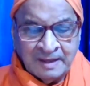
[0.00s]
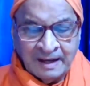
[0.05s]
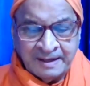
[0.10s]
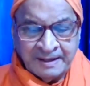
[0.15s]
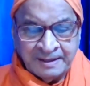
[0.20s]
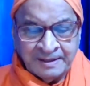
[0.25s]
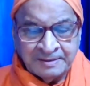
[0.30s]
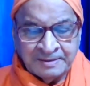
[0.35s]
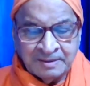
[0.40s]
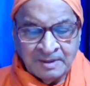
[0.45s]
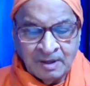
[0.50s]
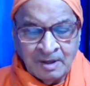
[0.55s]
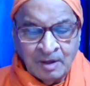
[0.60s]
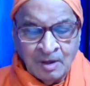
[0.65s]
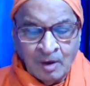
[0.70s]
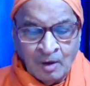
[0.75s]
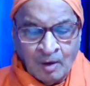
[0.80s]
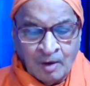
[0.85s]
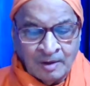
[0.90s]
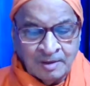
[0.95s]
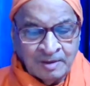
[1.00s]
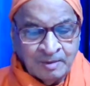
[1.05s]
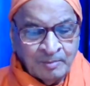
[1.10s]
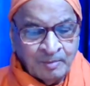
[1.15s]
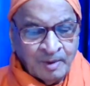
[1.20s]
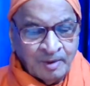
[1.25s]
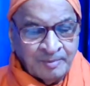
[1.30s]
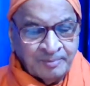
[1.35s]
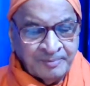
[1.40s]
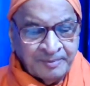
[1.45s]
That is, all the
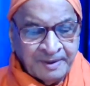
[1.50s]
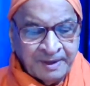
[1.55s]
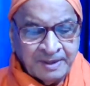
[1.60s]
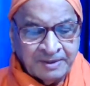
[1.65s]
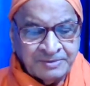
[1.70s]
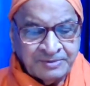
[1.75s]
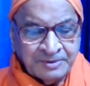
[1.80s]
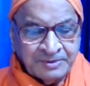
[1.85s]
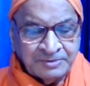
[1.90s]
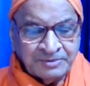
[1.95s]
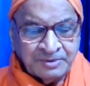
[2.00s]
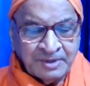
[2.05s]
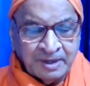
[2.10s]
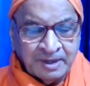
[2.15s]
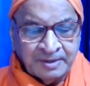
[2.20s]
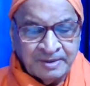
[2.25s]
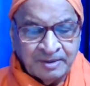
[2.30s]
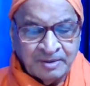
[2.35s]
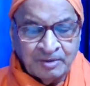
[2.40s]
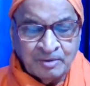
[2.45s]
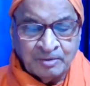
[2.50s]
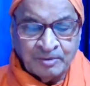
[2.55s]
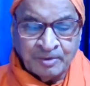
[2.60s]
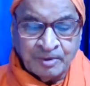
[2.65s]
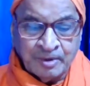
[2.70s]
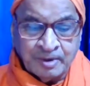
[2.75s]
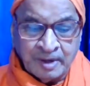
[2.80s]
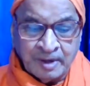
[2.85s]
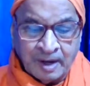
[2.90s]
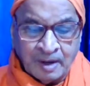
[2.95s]
modifications continue
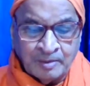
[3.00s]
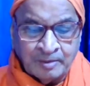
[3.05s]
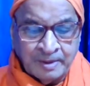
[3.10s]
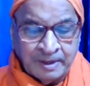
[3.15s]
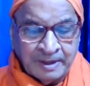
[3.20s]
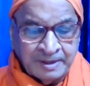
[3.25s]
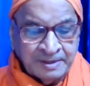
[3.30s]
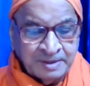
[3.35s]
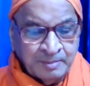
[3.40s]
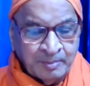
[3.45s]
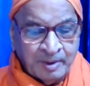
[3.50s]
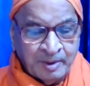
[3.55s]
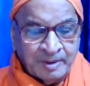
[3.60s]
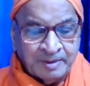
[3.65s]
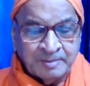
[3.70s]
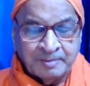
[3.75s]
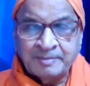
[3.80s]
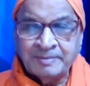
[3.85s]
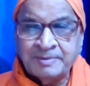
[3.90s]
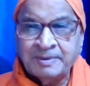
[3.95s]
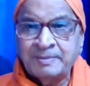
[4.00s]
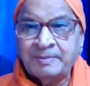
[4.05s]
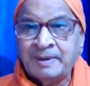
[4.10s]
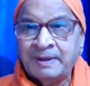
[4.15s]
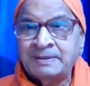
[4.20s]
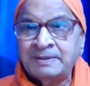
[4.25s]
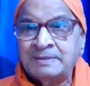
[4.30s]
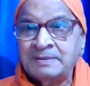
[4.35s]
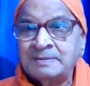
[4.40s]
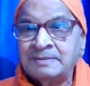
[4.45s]
to crowd at the bottom of the
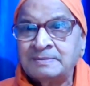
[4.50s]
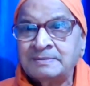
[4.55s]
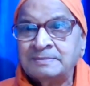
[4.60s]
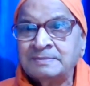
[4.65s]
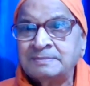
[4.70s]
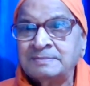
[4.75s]
mind.